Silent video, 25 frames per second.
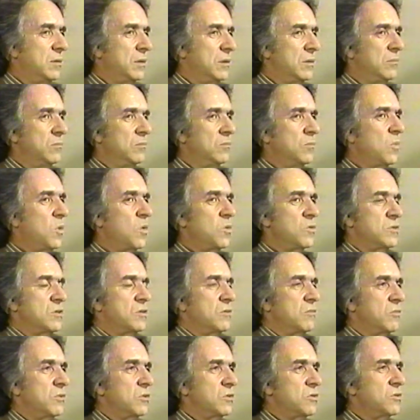Most
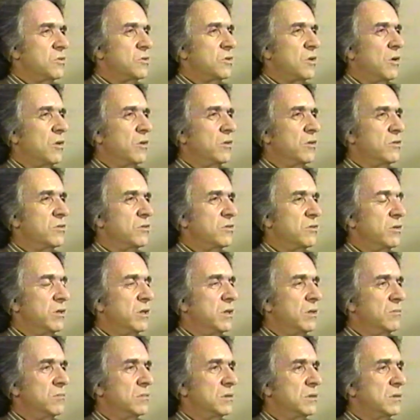of what you saw on the
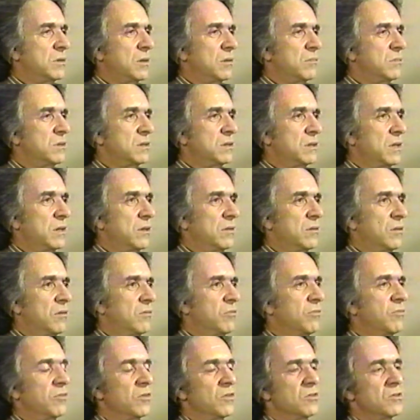screen was, I'd say,
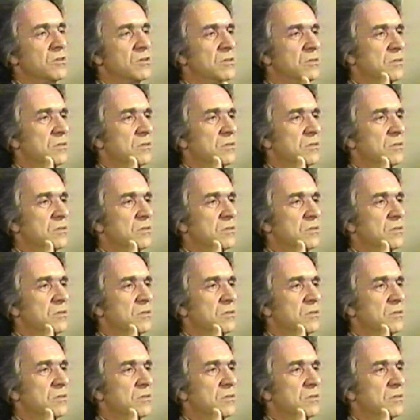the first